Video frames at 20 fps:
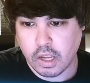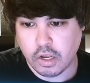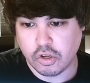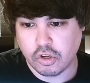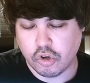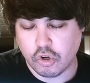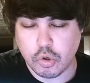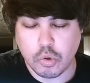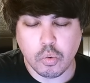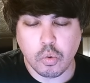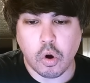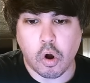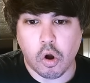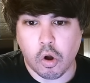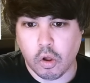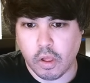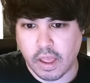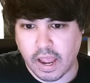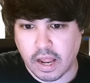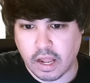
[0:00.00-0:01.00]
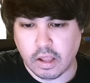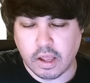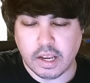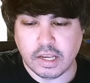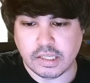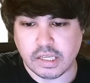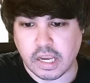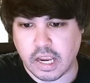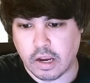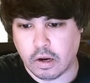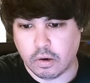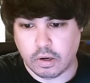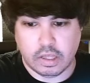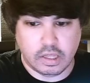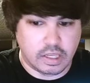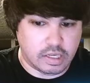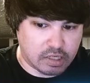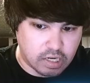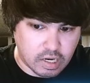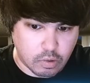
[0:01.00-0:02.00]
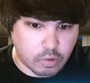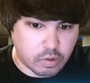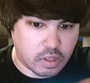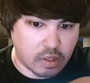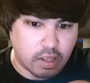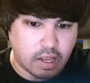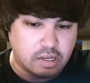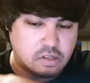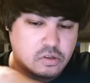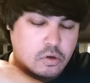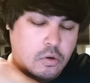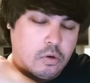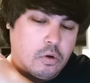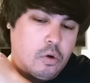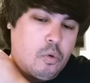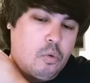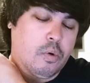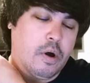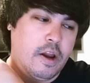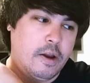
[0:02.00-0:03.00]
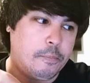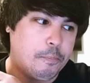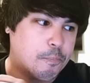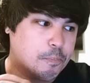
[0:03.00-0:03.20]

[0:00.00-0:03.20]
to all allies, or at least within that circle, right?